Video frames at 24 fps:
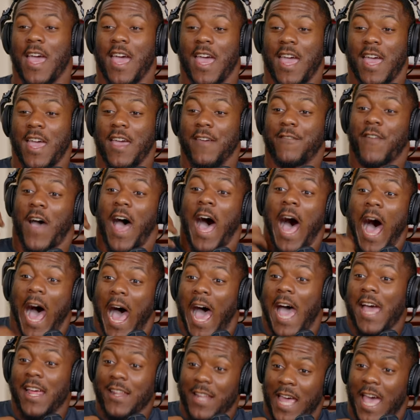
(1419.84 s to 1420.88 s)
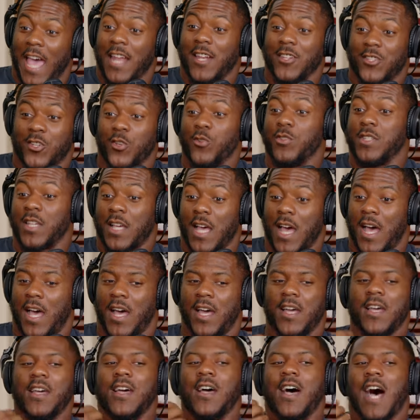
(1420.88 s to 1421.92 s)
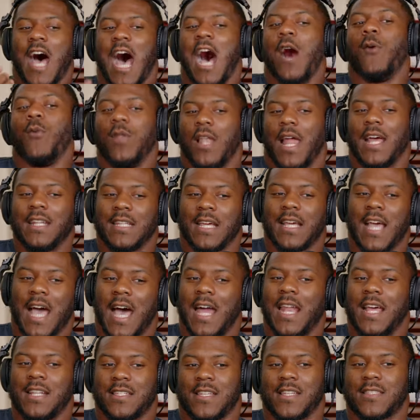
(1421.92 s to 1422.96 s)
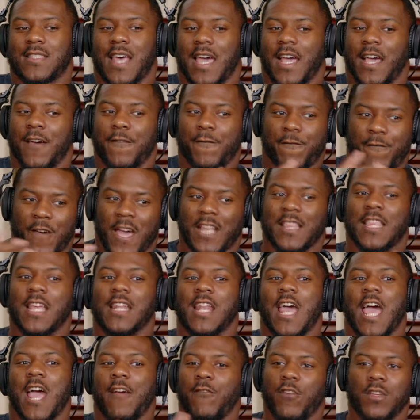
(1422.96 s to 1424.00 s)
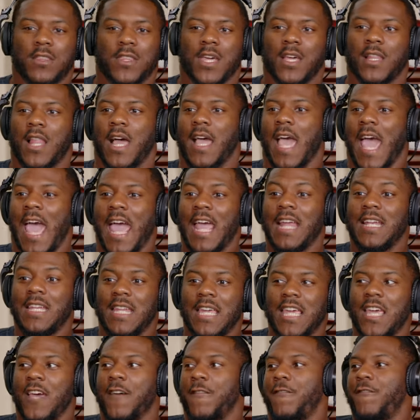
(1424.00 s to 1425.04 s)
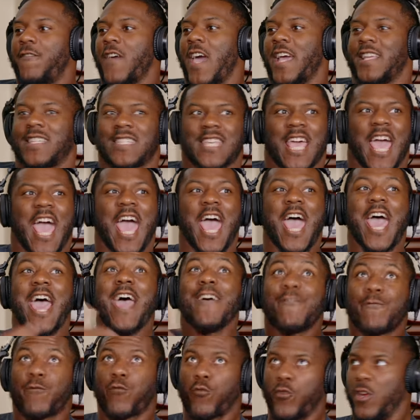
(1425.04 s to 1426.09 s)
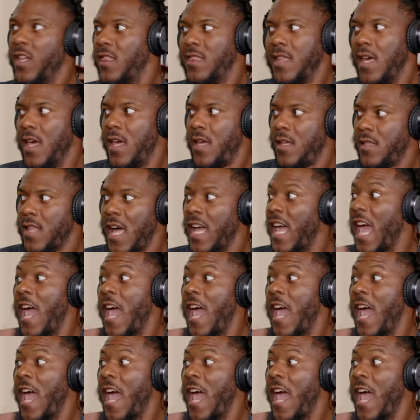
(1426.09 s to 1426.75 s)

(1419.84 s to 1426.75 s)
if I had to choose a guy, I would like the guy that's just like affecting everything. Like AD affects everything. Like